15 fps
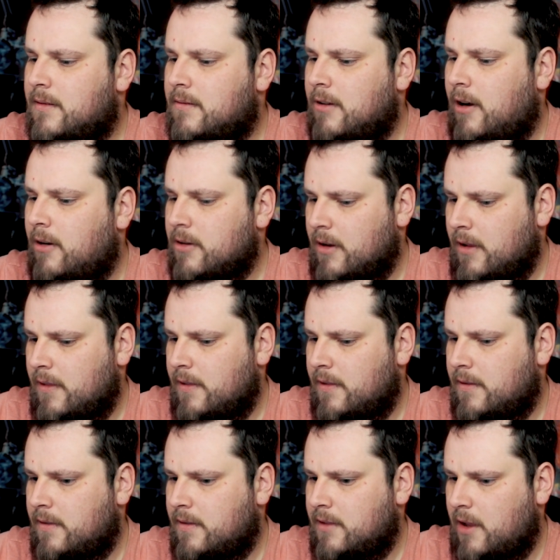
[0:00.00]
well, hold
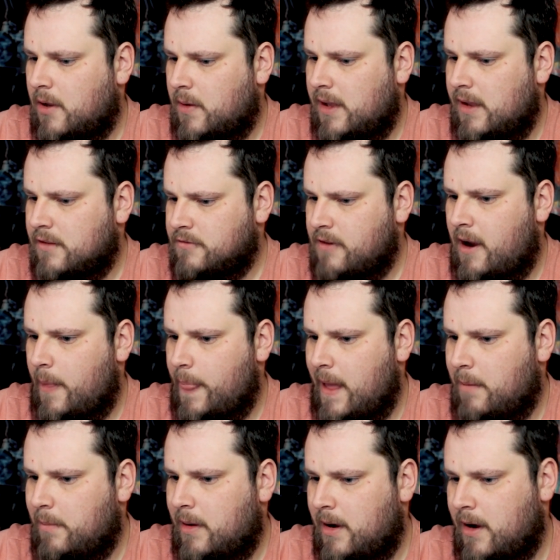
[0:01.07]
on. No, he is right on
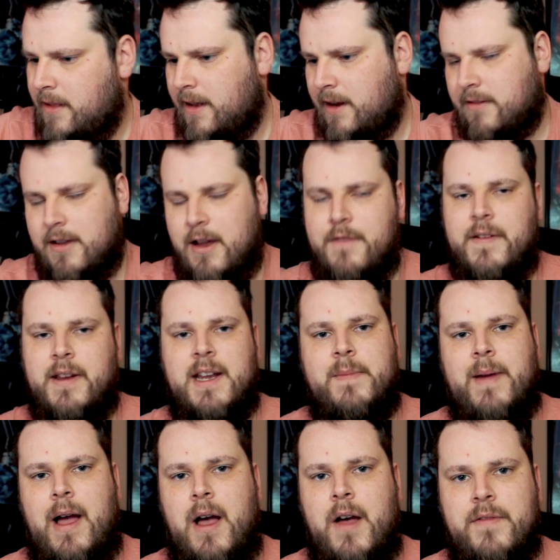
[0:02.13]
that part. And then I started thinking
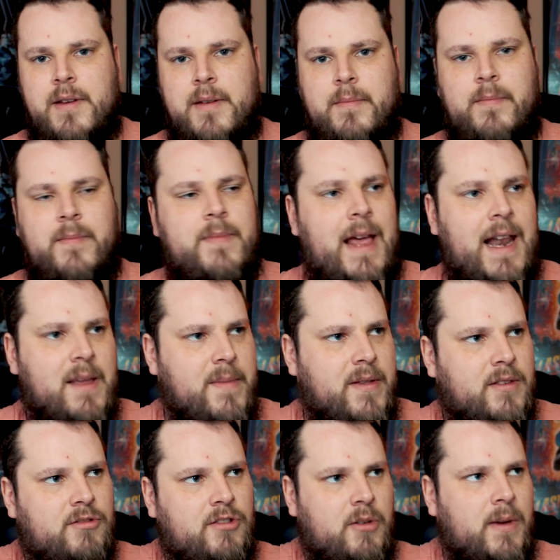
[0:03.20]
about other
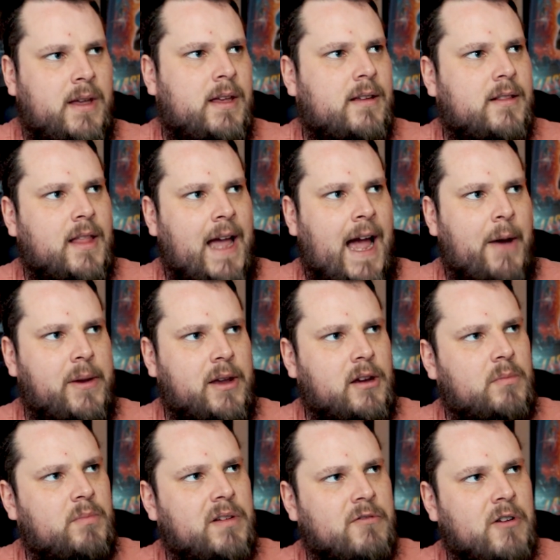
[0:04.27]
elements to it, like how he
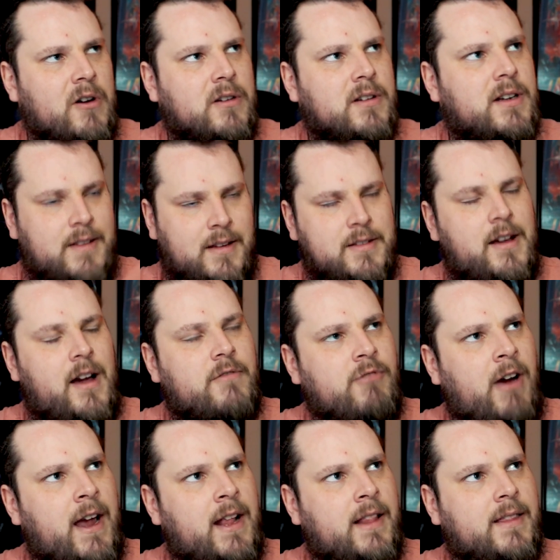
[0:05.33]
could be wrong. So I started
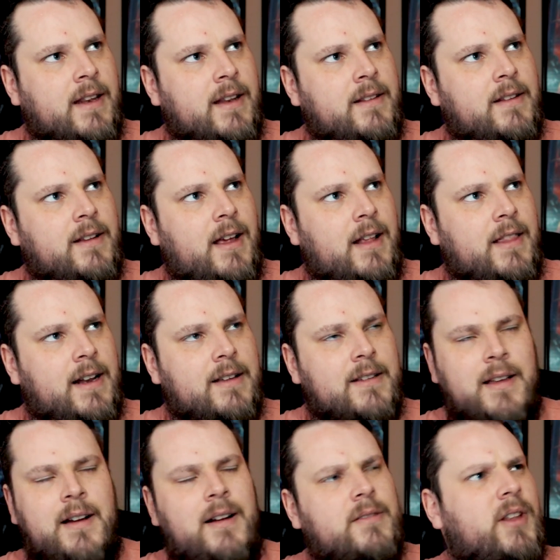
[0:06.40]
writing, and then I was
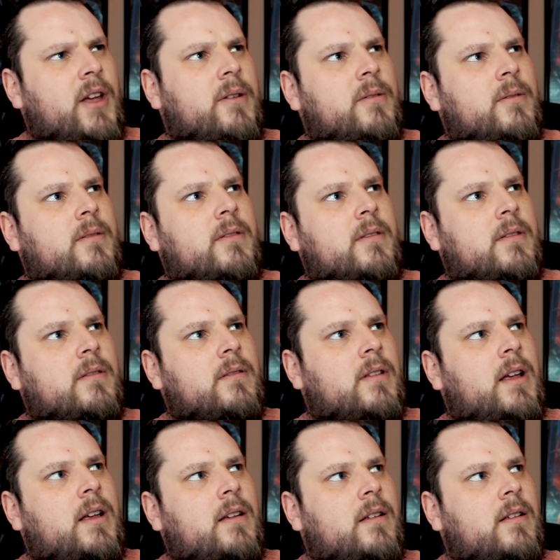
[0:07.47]
like, oh no,
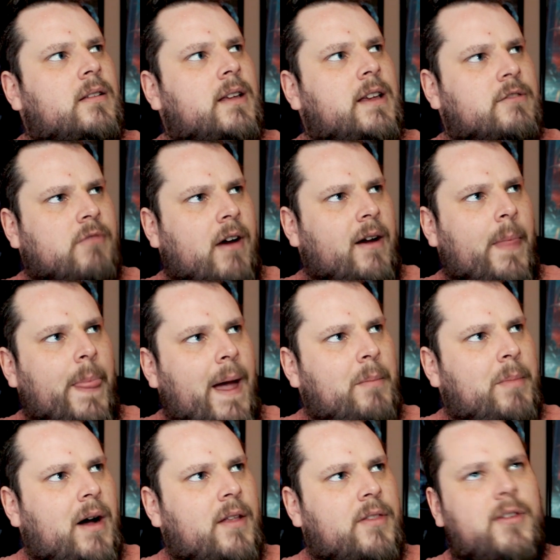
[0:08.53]
he's right on
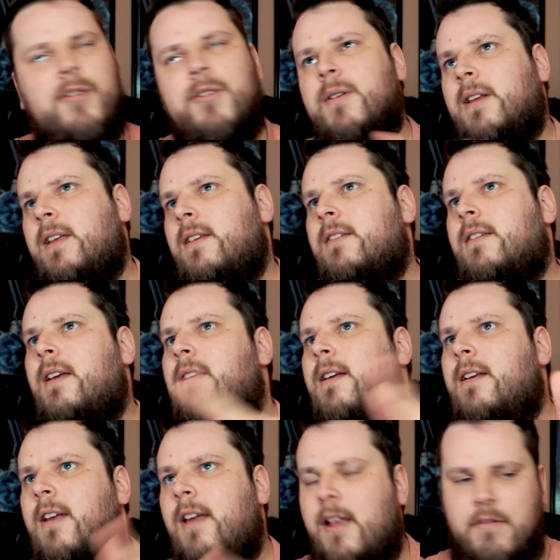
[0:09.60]
that part too. And he's,
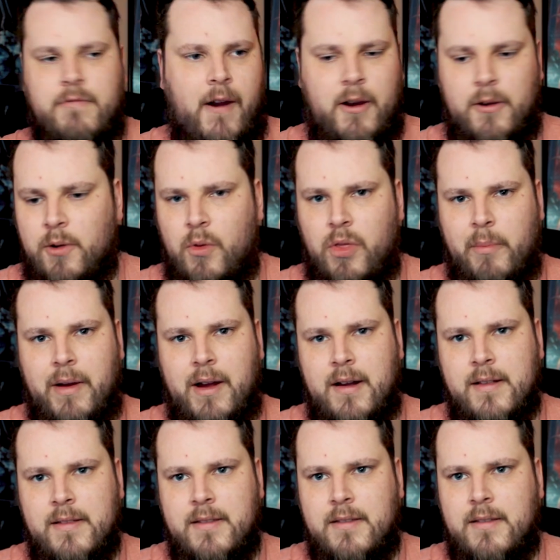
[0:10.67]
he's right on all the
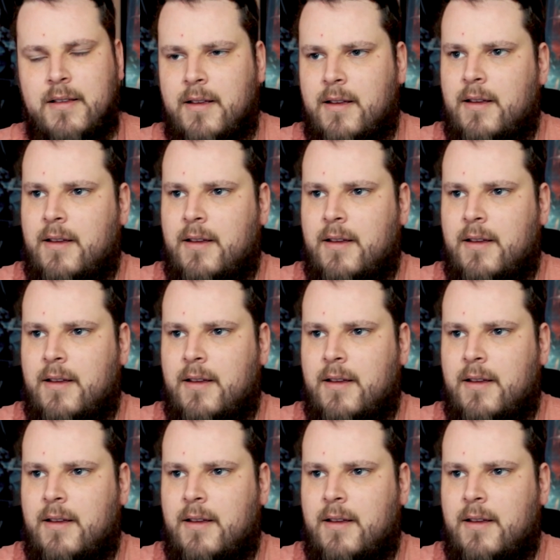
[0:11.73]
parts.